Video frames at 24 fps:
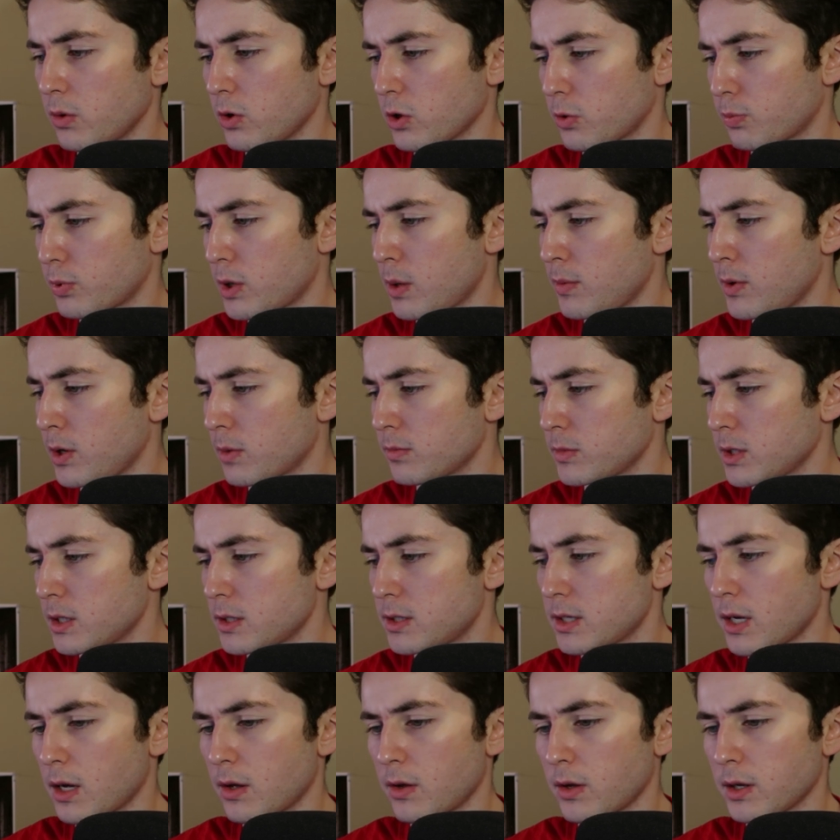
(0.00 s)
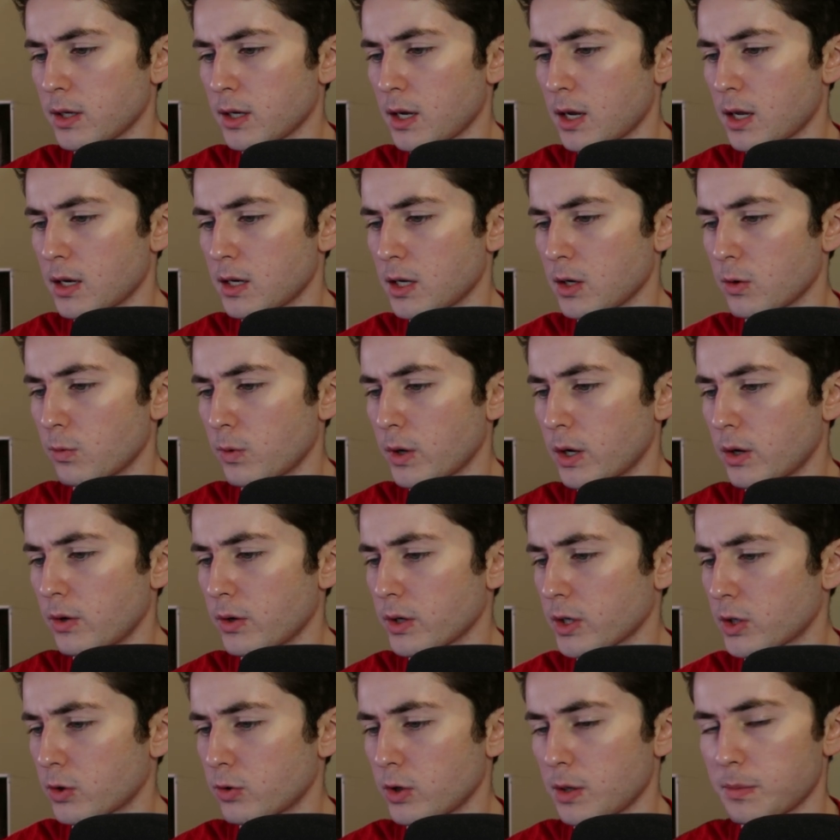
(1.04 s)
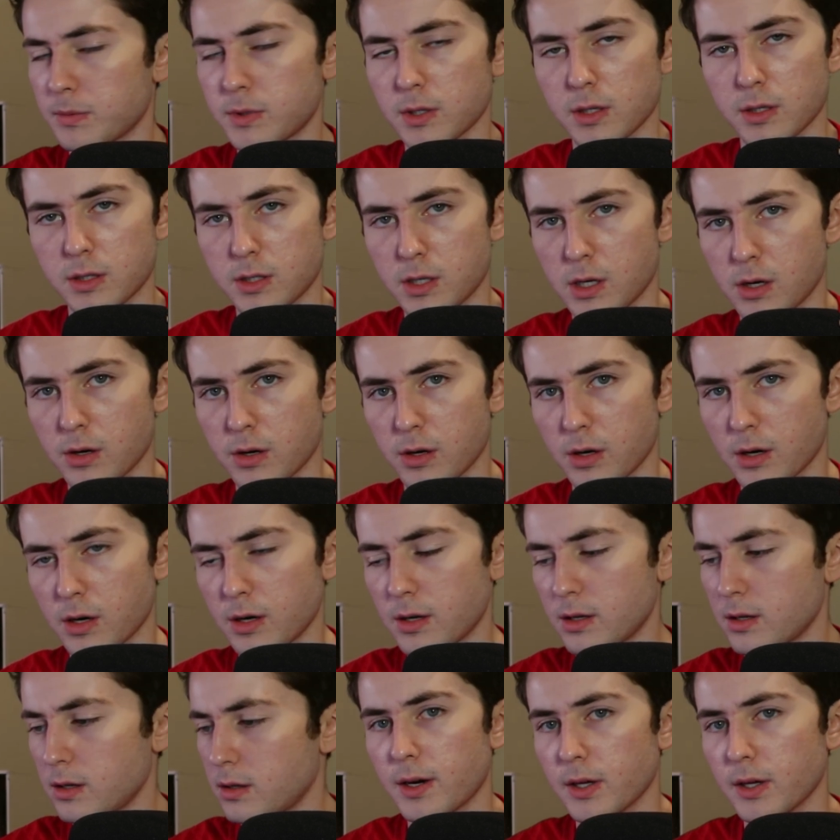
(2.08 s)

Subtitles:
with premium detailing and a well-equipped interior.